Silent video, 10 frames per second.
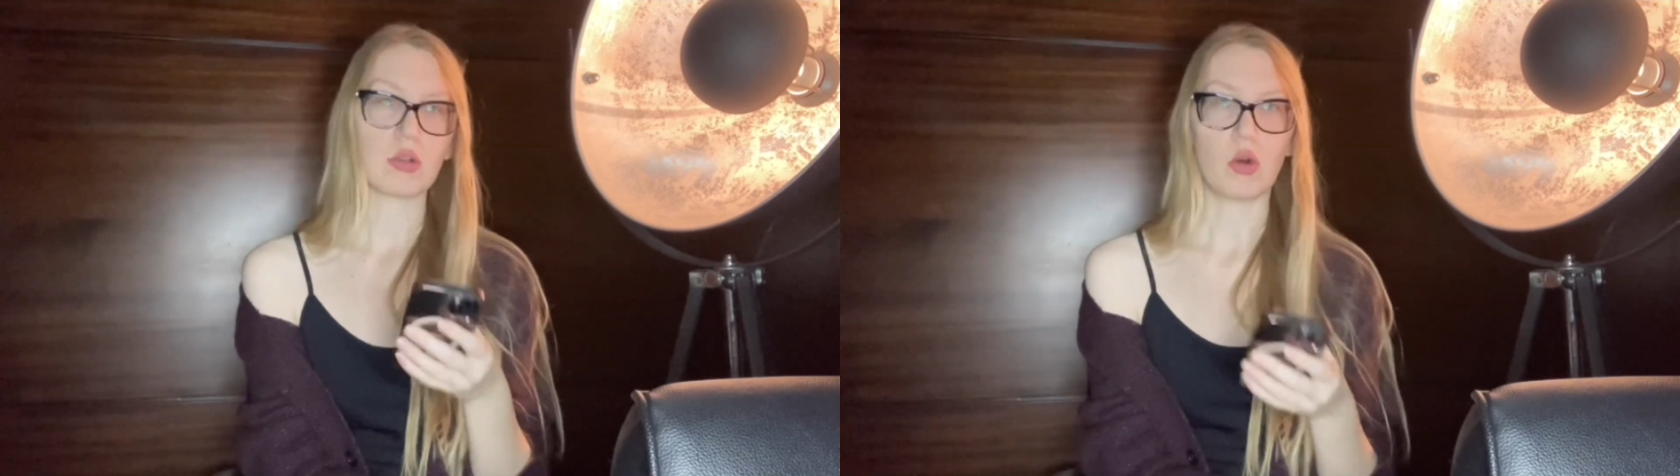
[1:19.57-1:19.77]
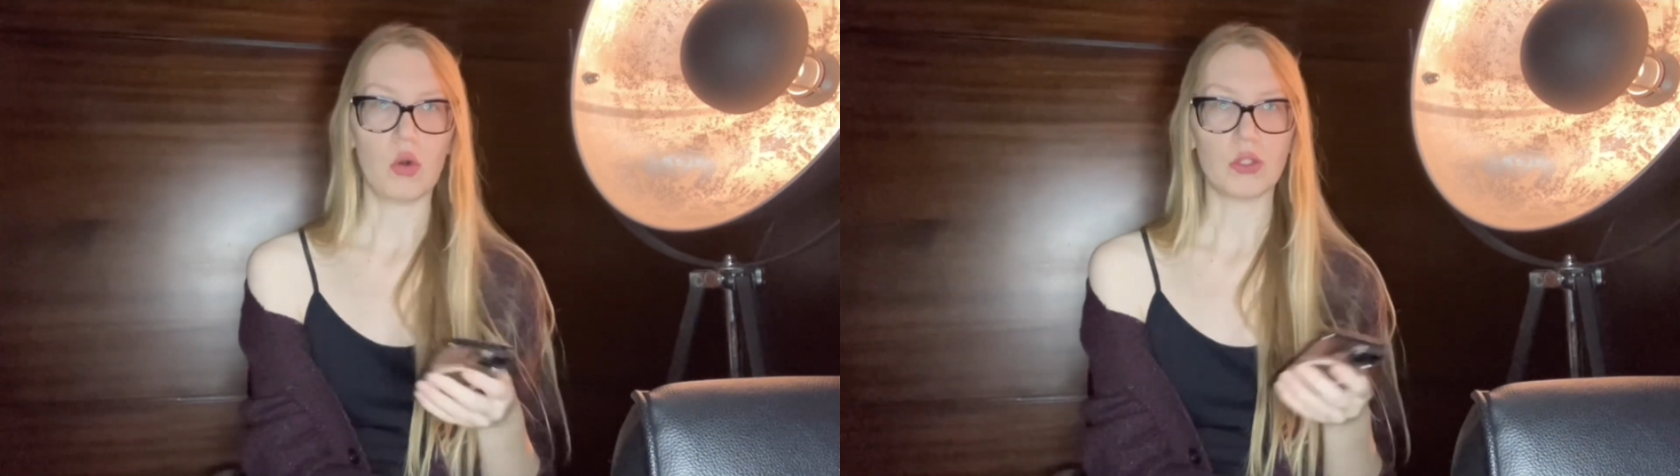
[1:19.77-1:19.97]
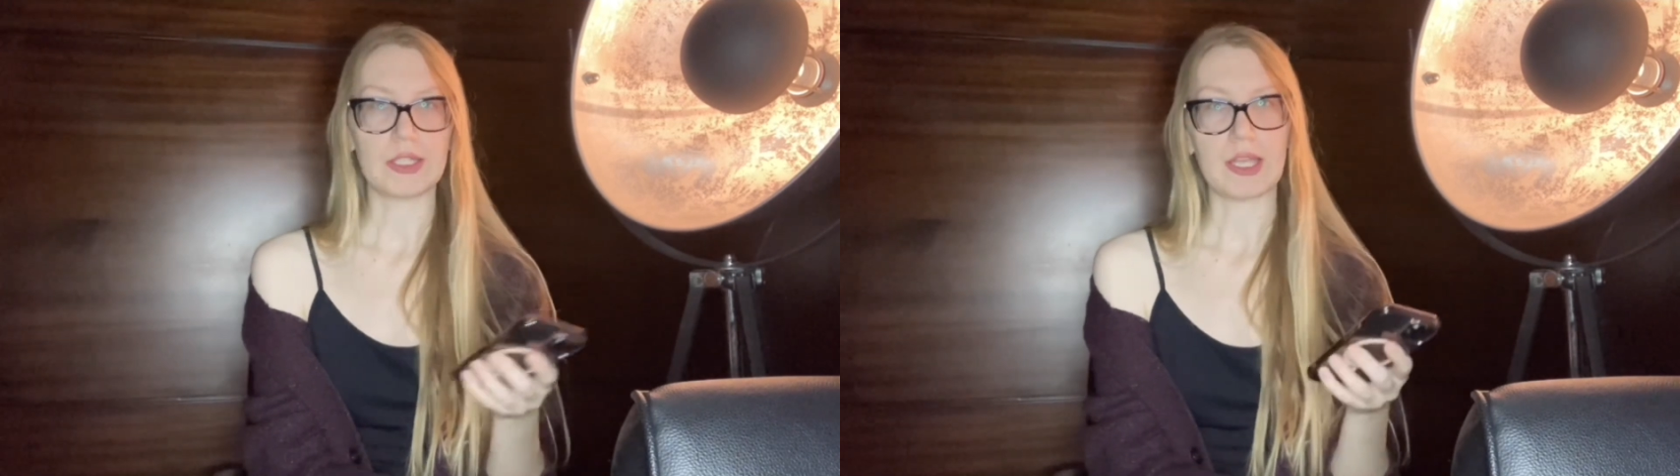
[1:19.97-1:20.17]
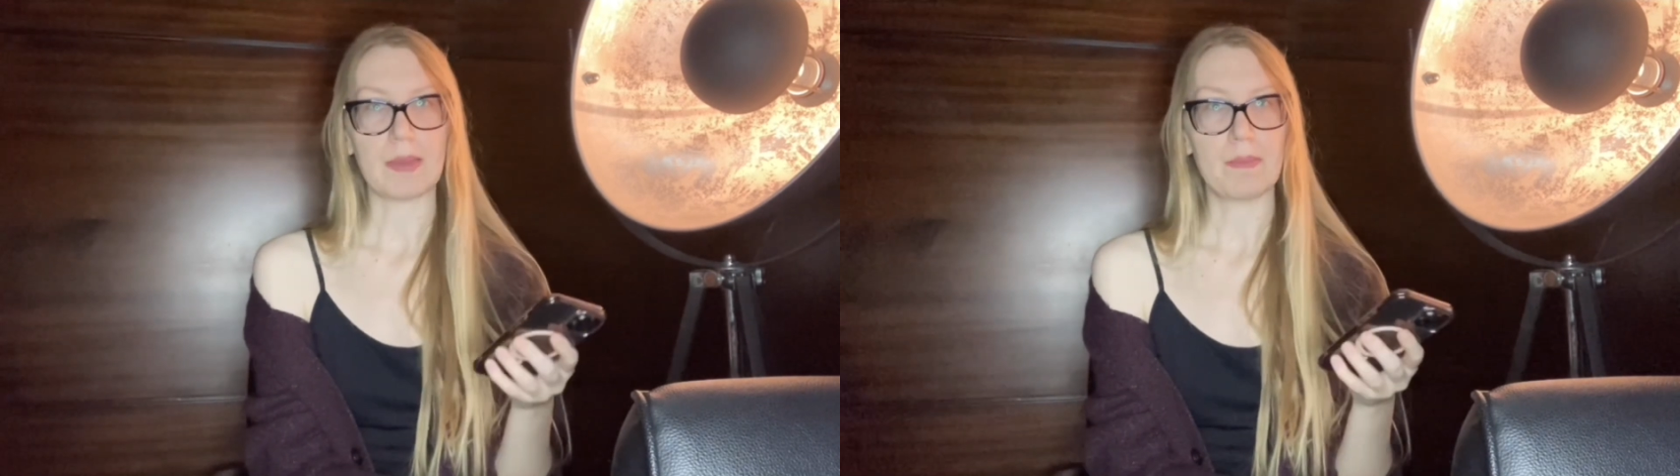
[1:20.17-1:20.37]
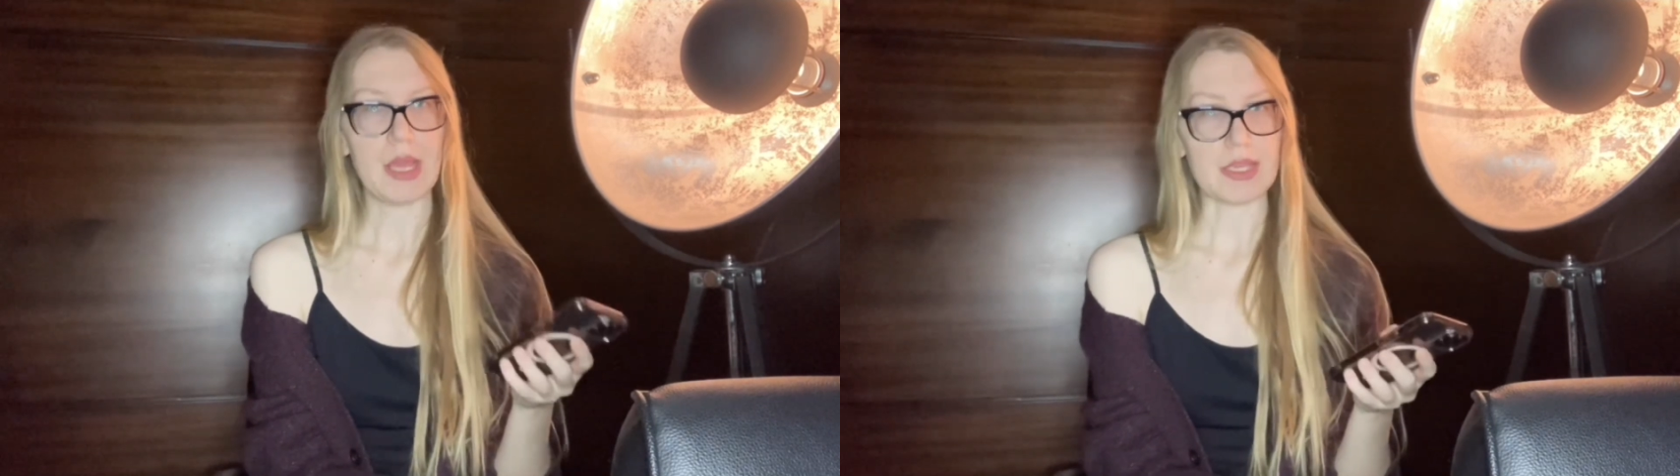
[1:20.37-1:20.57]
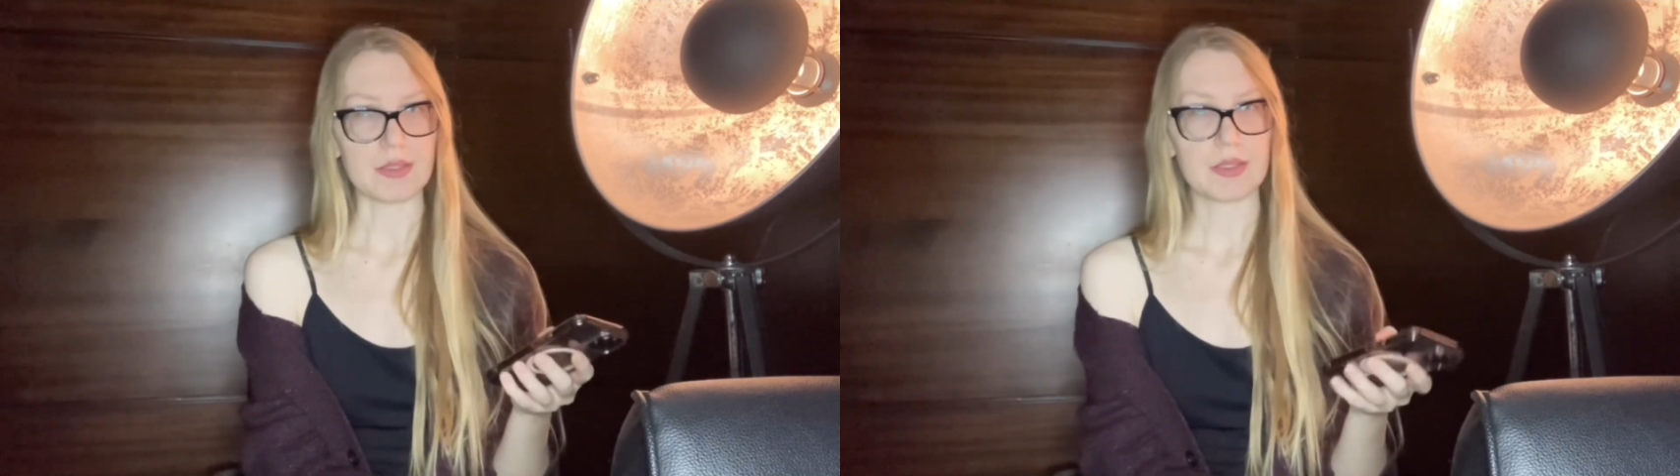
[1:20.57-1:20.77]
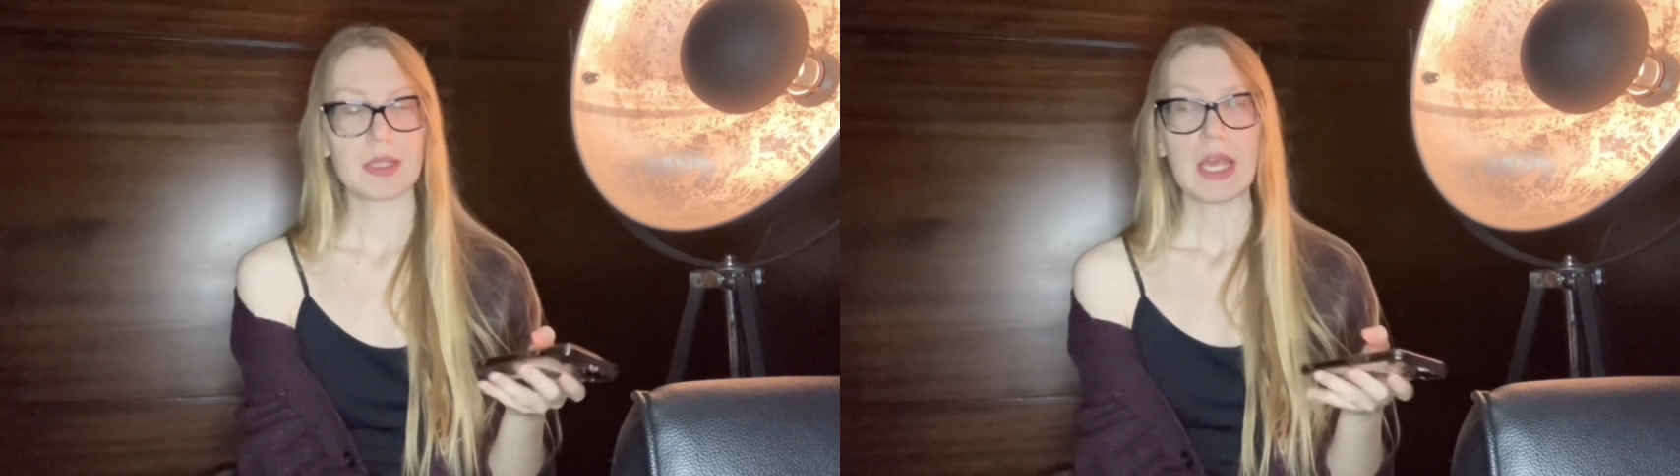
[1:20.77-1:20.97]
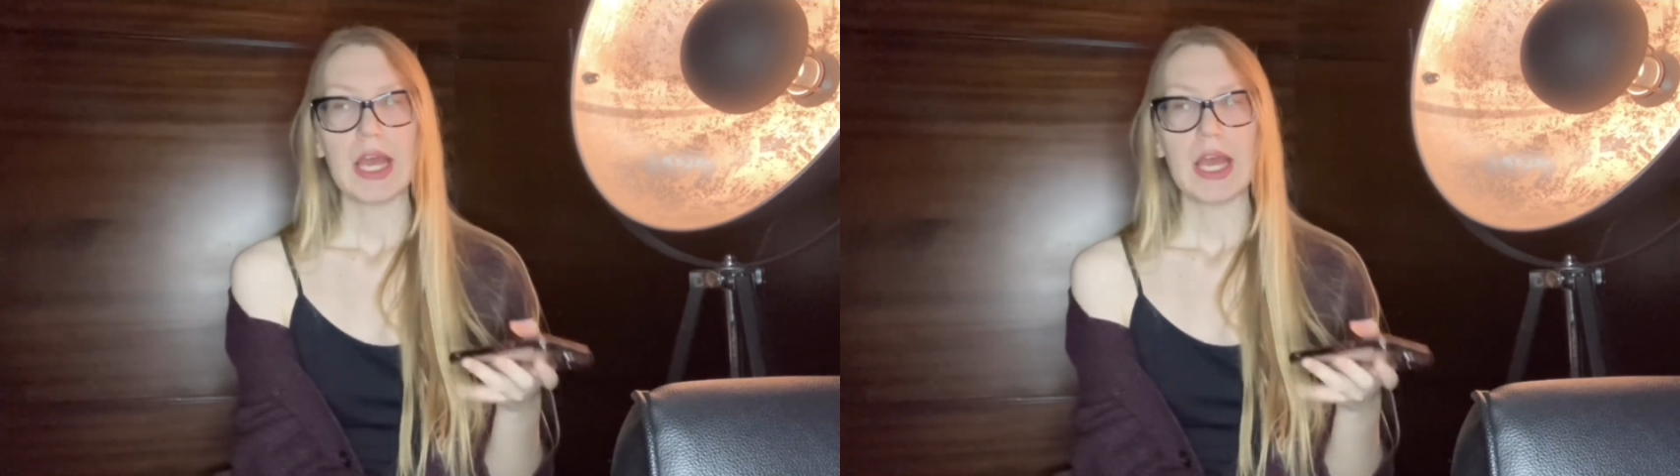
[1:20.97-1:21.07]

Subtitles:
on the base.